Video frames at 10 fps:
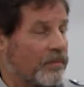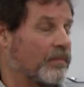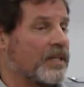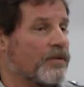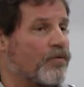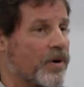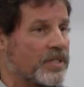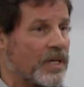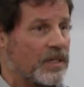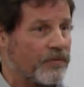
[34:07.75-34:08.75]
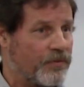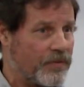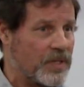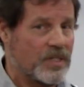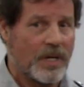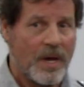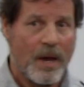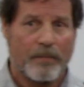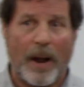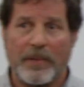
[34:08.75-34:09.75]
1850s,
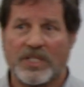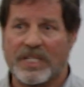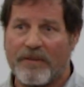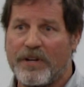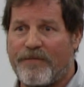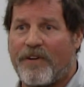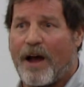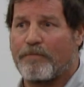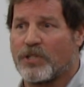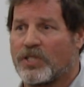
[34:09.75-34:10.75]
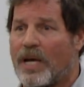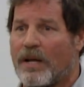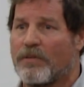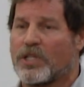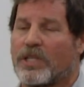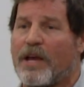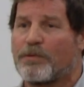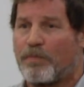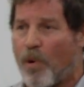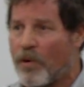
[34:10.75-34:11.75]
probably 75% of the
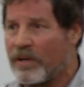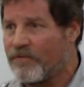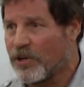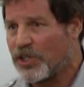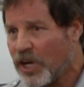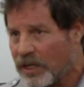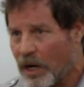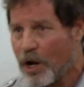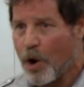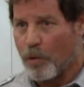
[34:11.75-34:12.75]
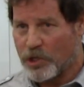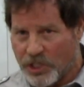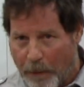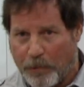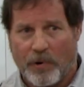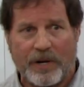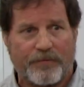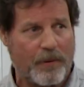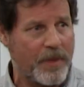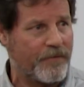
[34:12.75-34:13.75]
slaves born in Virginia were separated
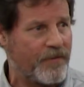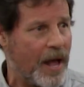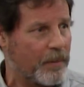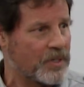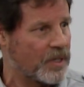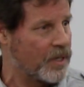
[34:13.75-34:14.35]
from their families.